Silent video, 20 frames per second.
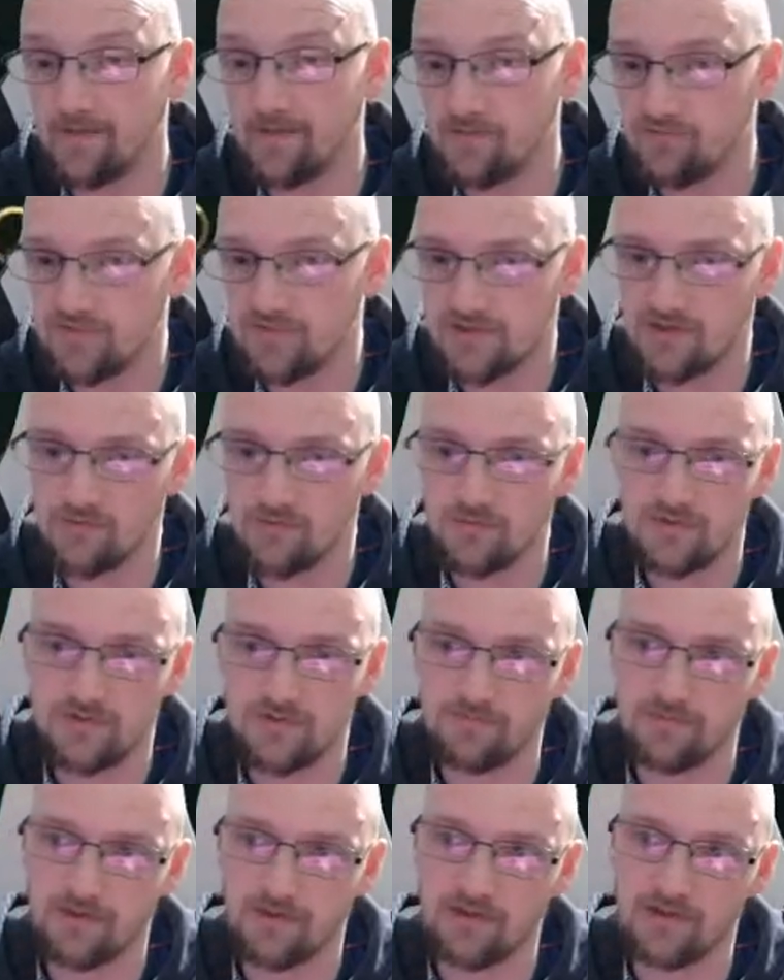the results
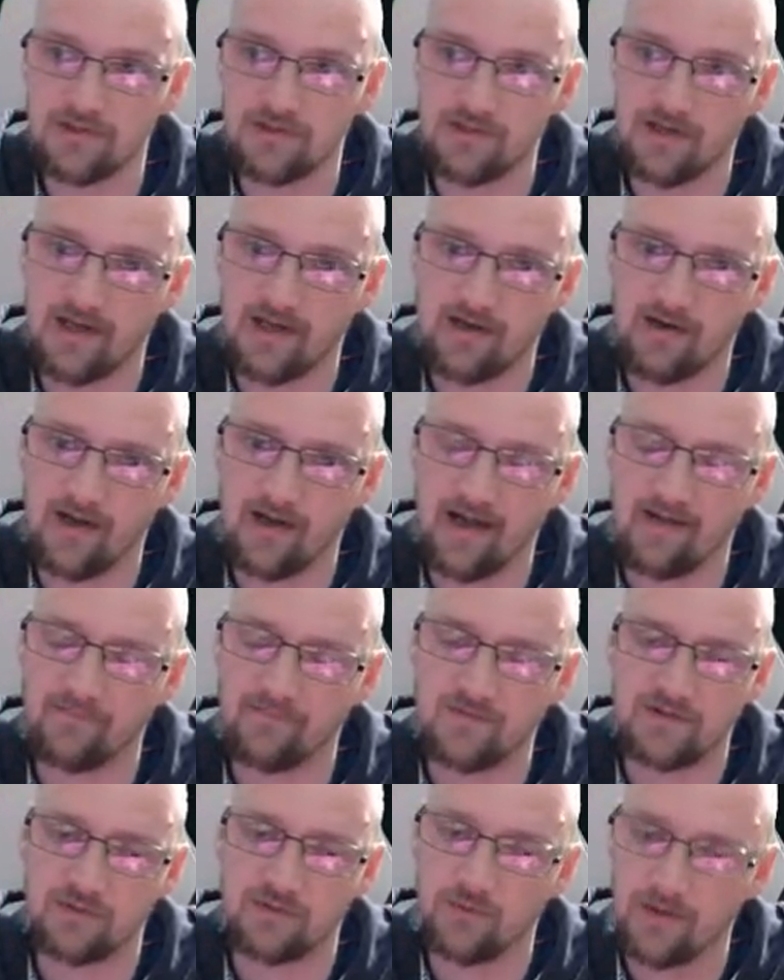because I have
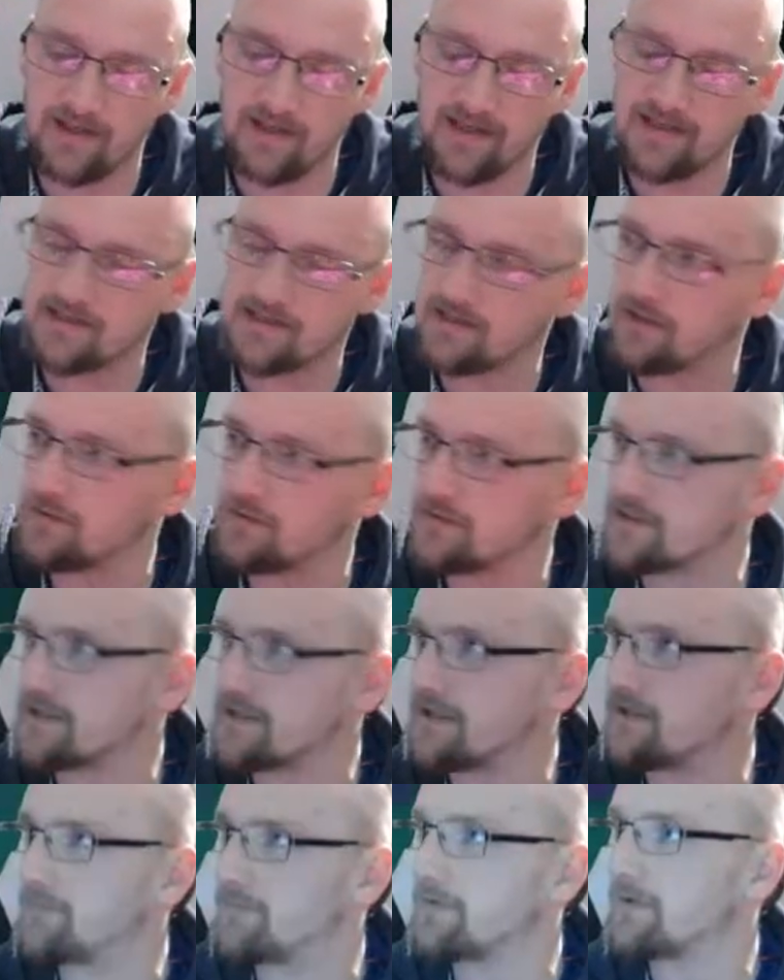to. I need to go to
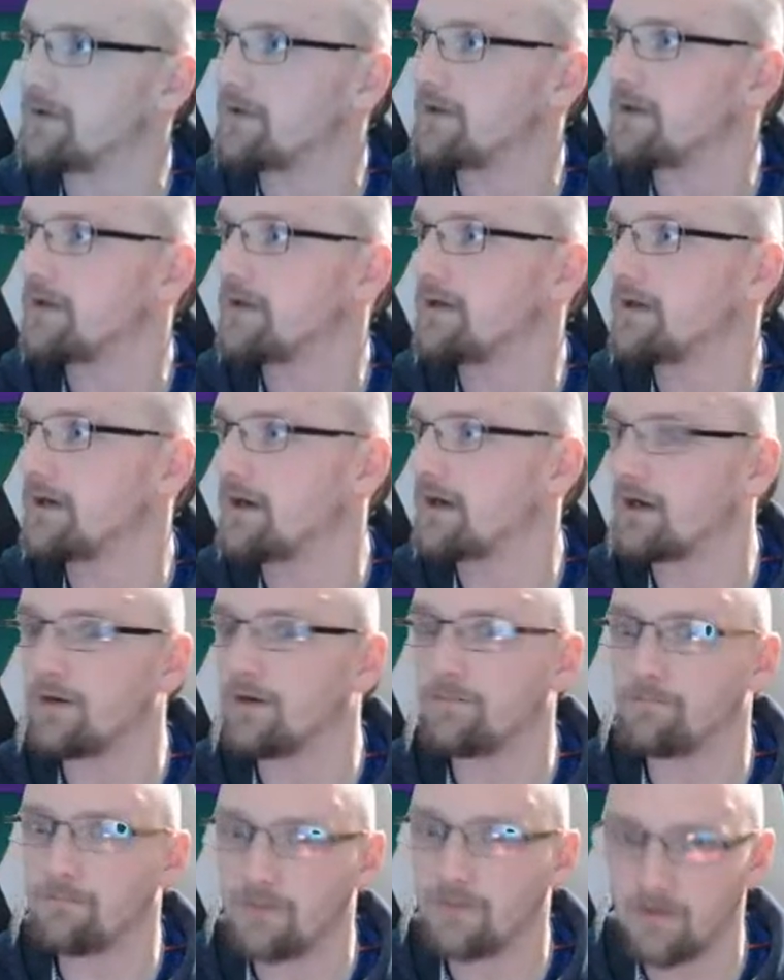sleep.
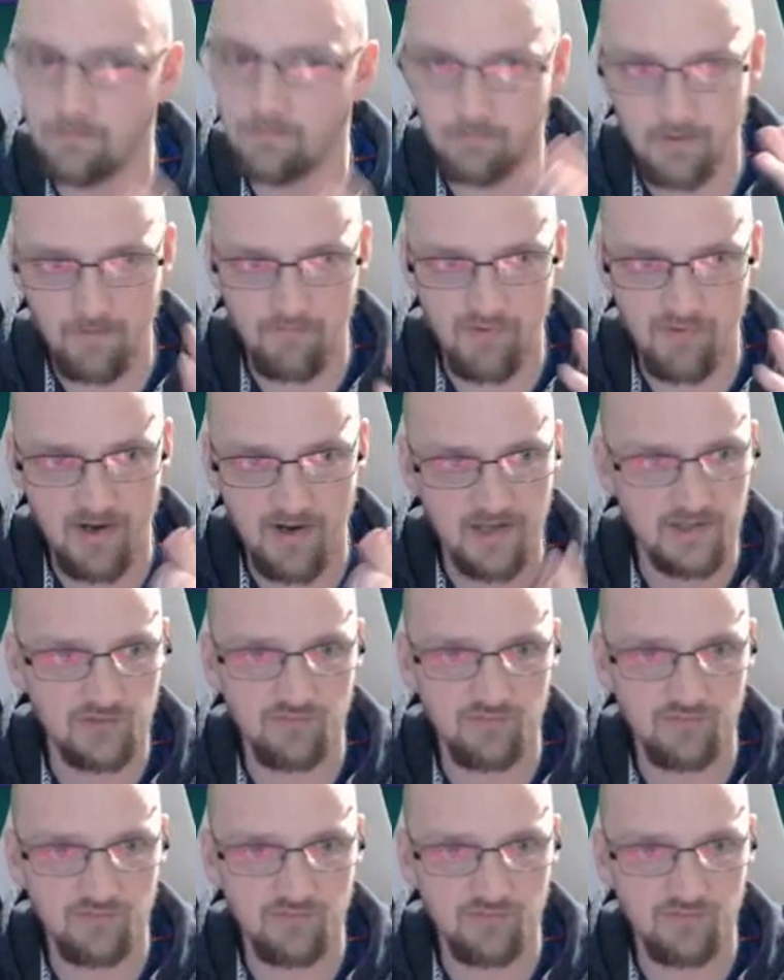My brain's